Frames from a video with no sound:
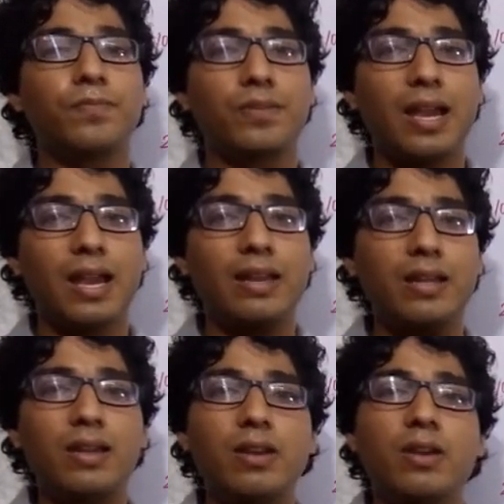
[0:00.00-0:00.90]

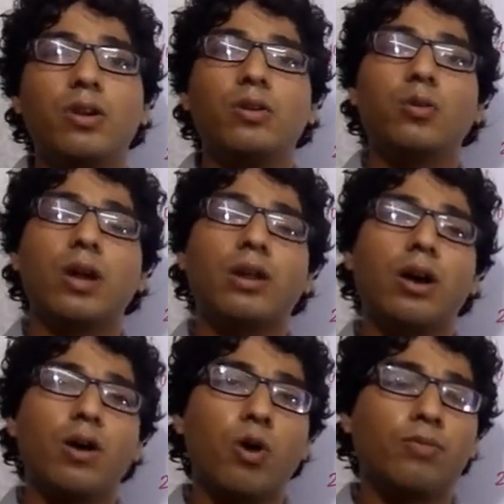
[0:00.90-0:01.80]
then you can
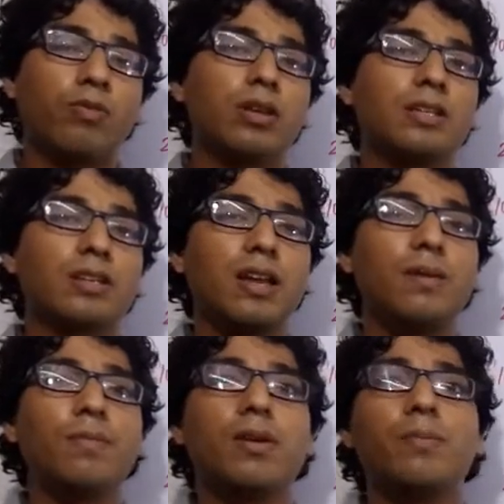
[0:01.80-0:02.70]
opt for the
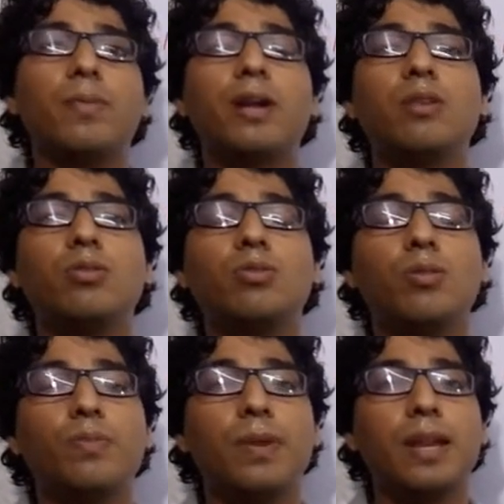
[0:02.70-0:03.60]
scheme, but you
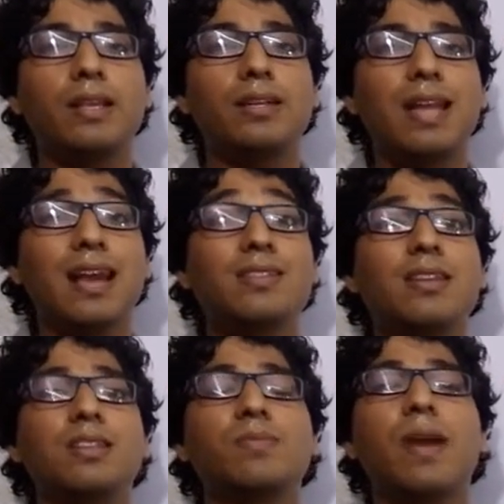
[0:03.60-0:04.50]
should pay the tax
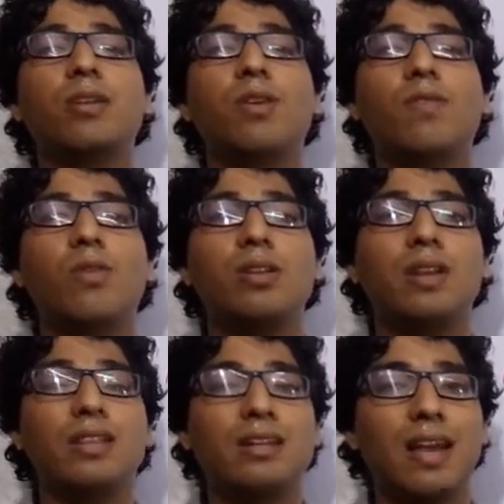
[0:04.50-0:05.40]
in respect of only
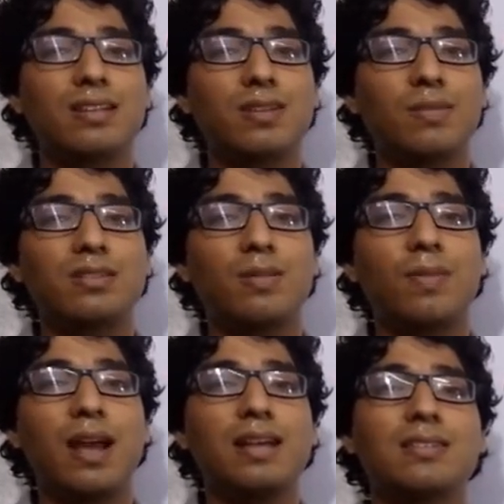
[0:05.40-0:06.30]
the taxable
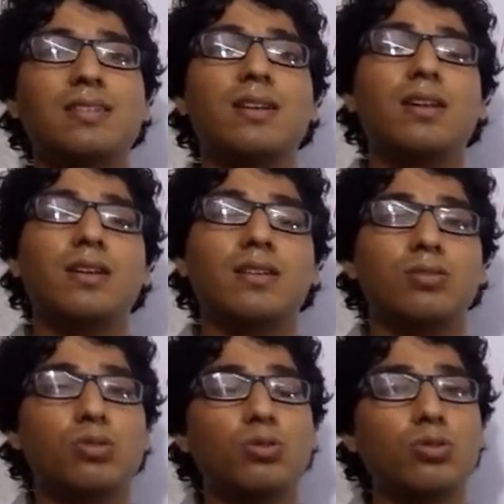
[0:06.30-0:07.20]
supplies.
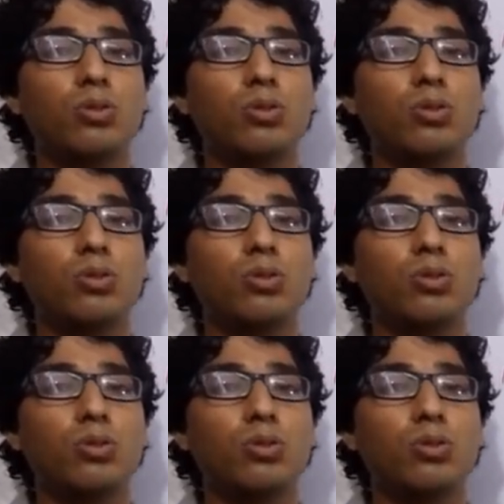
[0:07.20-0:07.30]
You should